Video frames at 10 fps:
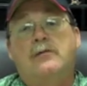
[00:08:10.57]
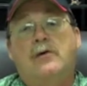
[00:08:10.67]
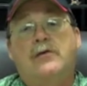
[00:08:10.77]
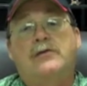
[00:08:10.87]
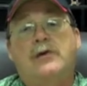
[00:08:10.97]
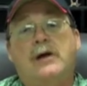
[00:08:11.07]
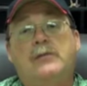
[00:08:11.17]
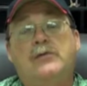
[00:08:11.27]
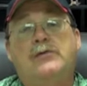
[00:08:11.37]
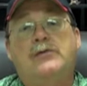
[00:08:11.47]
We're also
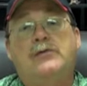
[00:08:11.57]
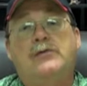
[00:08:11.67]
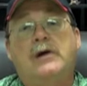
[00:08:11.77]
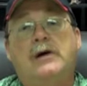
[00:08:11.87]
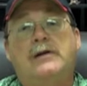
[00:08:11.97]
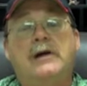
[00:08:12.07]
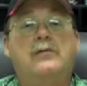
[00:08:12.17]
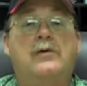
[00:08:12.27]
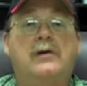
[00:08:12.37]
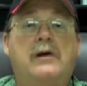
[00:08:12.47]
able to
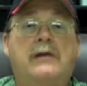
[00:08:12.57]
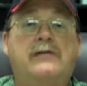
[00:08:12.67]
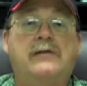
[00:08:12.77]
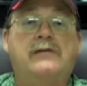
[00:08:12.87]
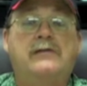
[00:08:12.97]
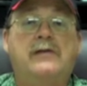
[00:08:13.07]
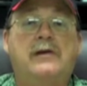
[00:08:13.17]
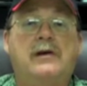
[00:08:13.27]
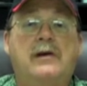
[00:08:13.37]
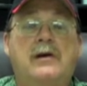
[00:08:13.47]
network extensively